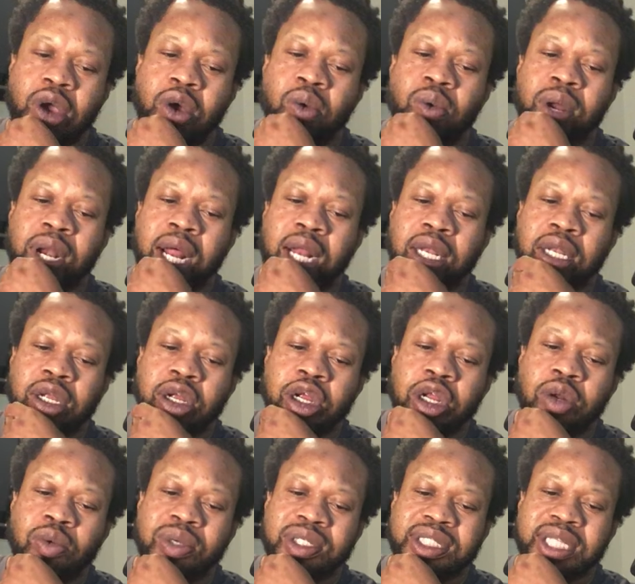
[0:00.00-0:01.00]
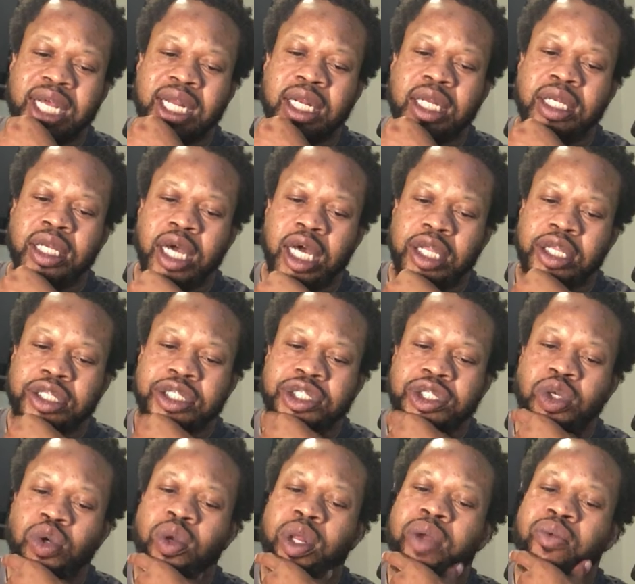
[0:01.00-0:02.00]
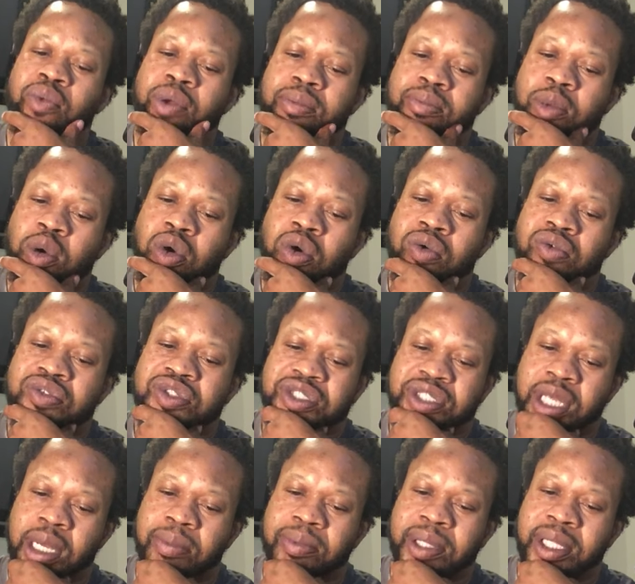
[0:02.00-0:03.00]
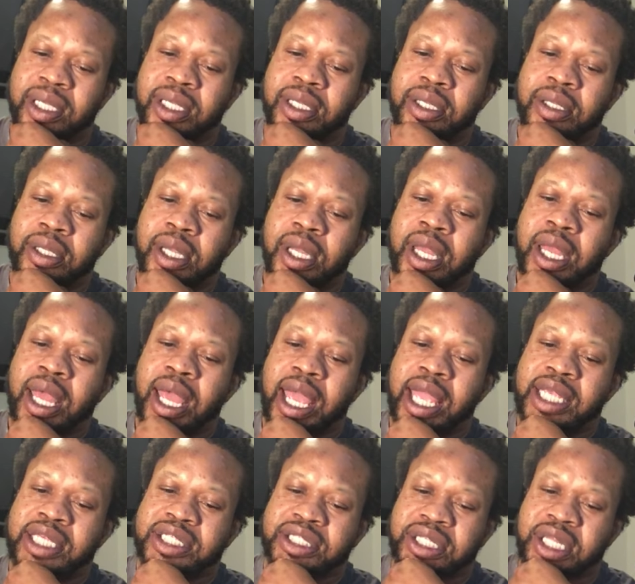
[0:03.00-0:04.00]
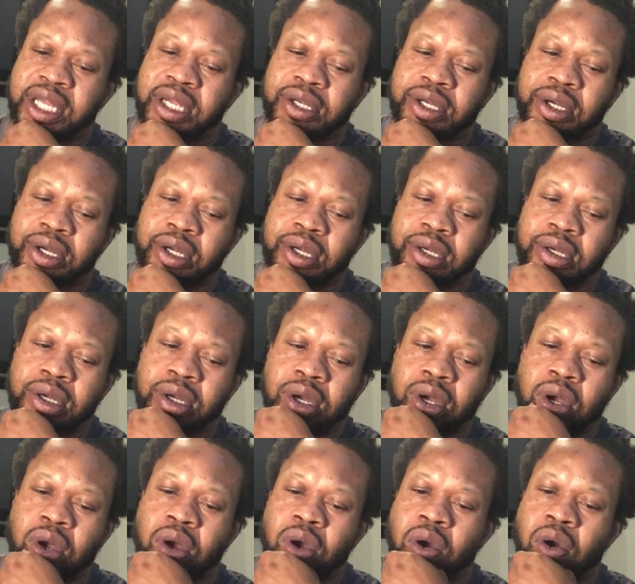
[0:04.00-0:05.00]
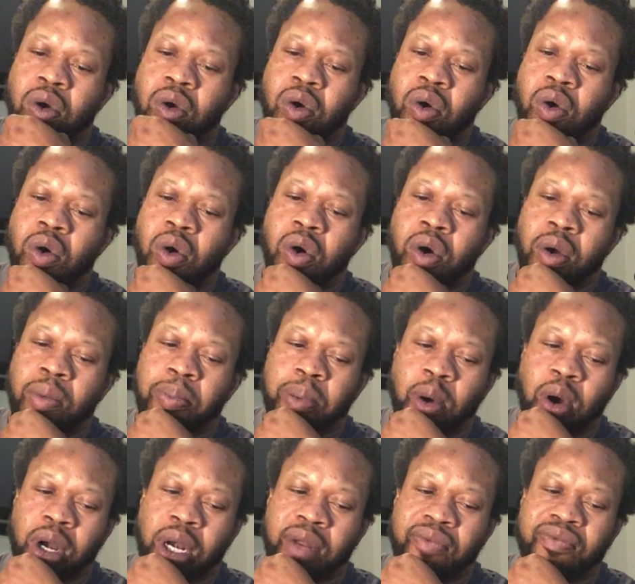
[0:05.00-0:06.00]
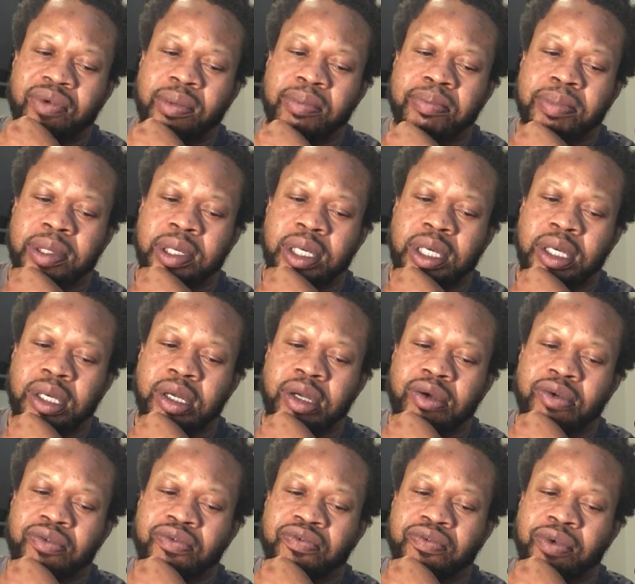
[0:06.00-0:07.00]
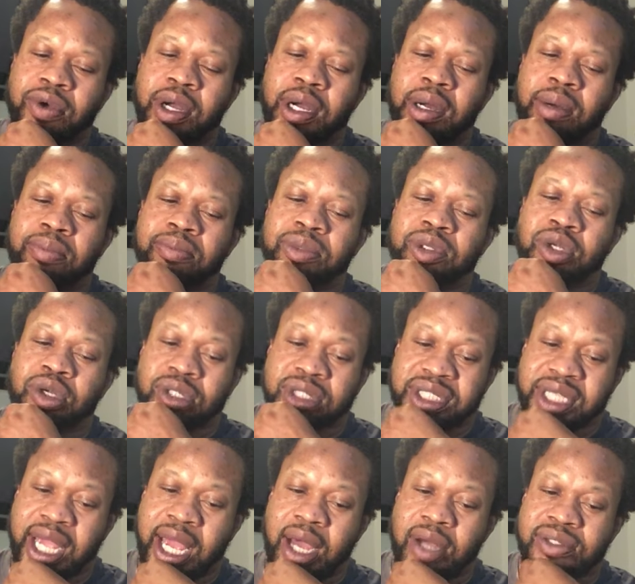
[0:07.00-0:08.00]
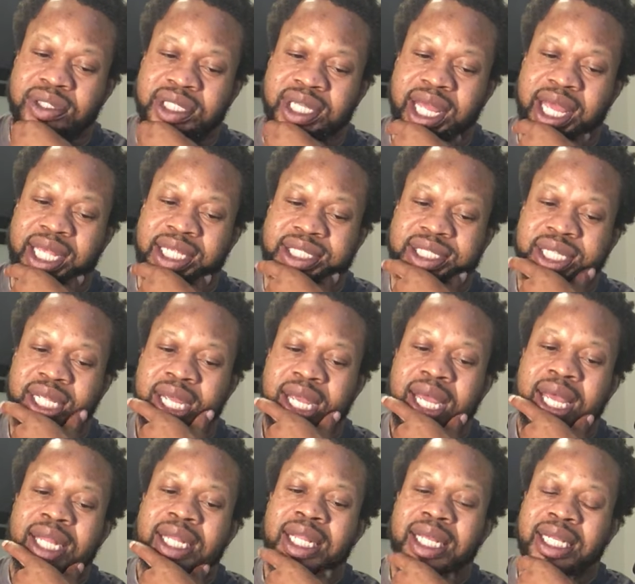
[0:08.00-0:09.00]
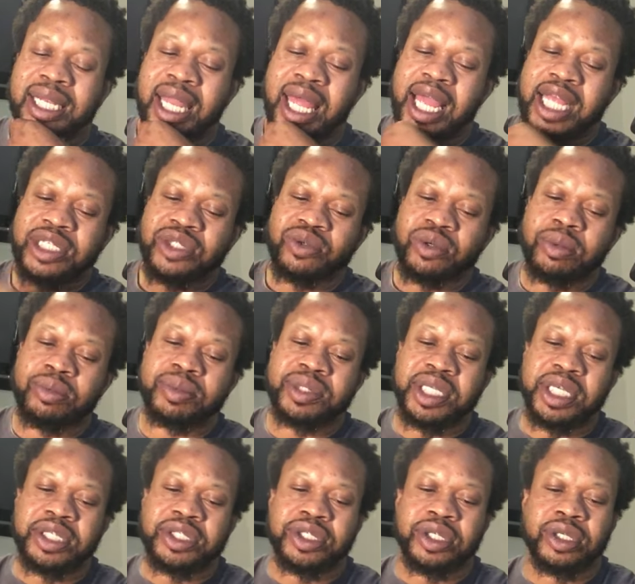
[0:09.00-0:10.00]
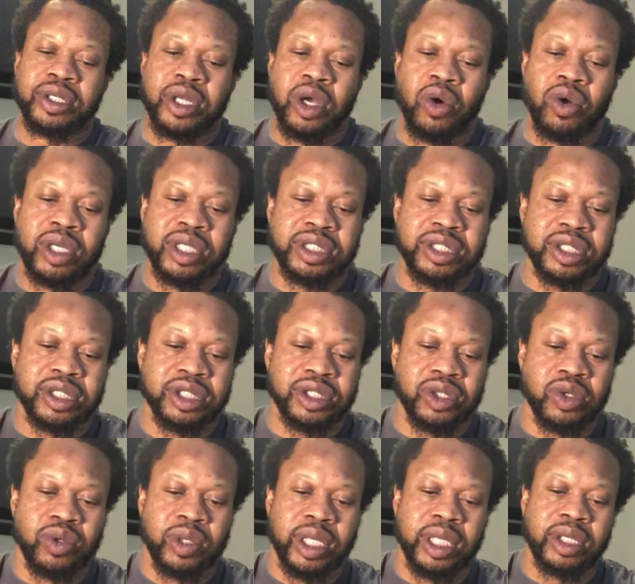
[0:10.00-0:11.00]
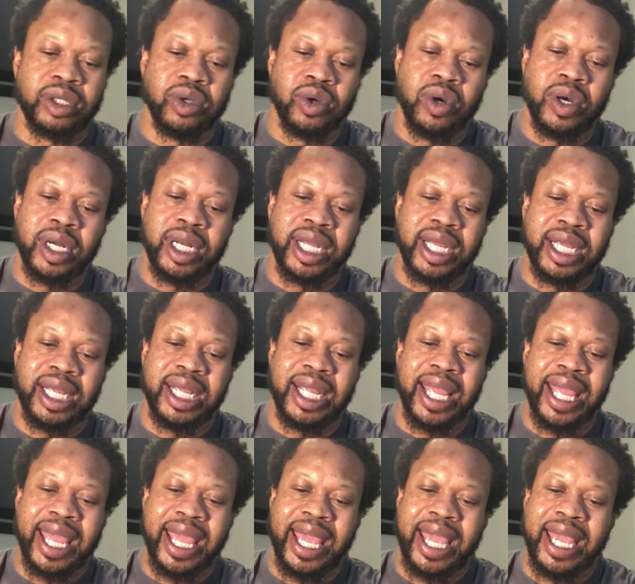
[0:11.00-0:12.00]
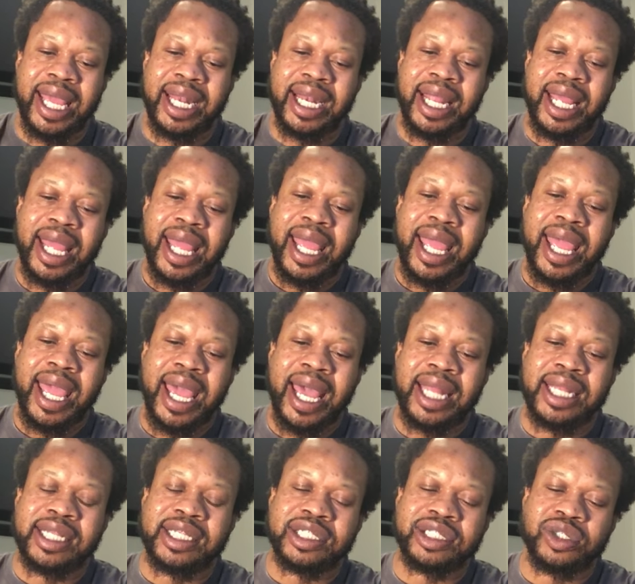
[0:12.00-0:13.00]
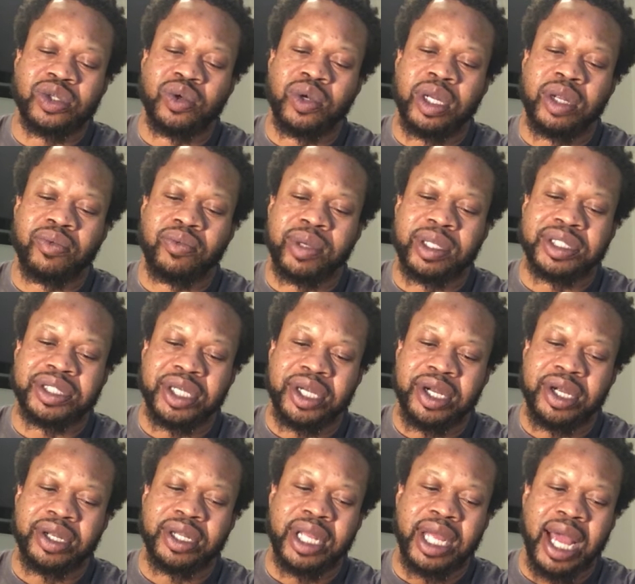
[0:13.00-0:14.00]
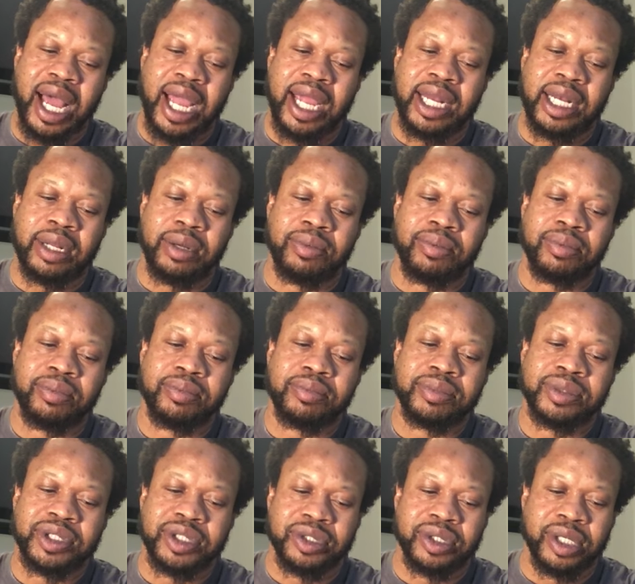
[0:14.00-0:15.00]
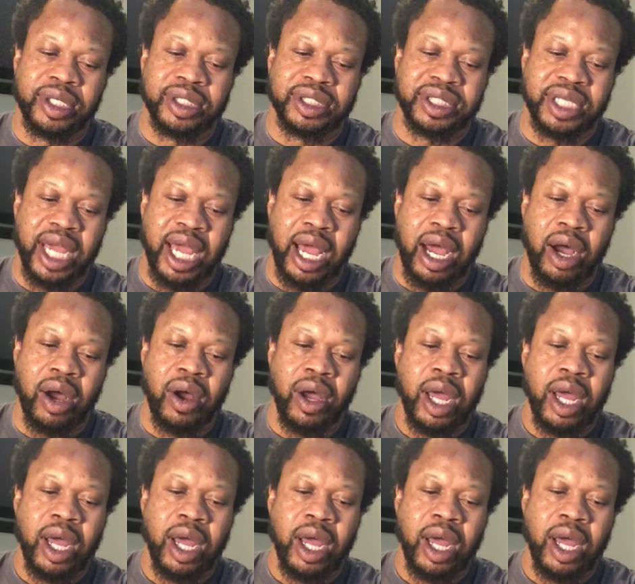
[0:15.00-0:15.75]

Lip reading: What I learned was that another student removed something, a sticker or part of a book from your child's desk. The classroom teacher noticed the student doing it and had the student return the item to your child.